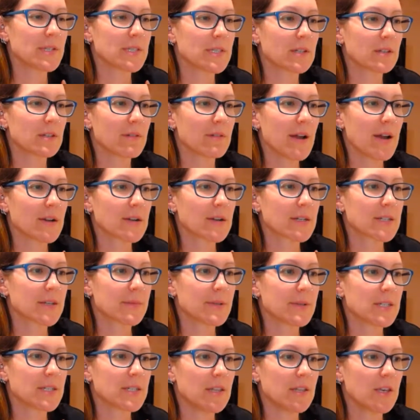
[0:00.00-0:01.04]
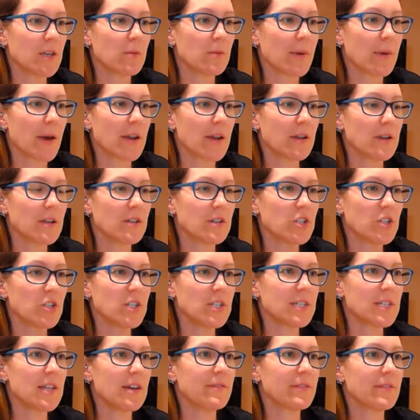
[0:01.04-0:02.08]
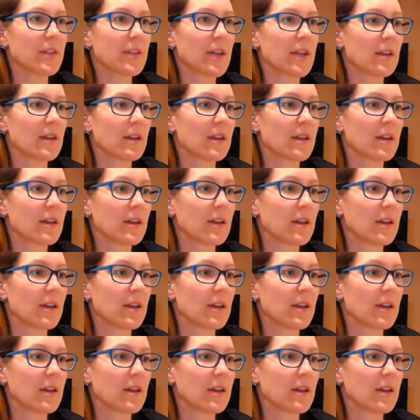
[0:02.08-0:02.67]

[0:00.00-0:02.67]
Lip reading: it's still around, because I've been telling you about it, and she's lovely.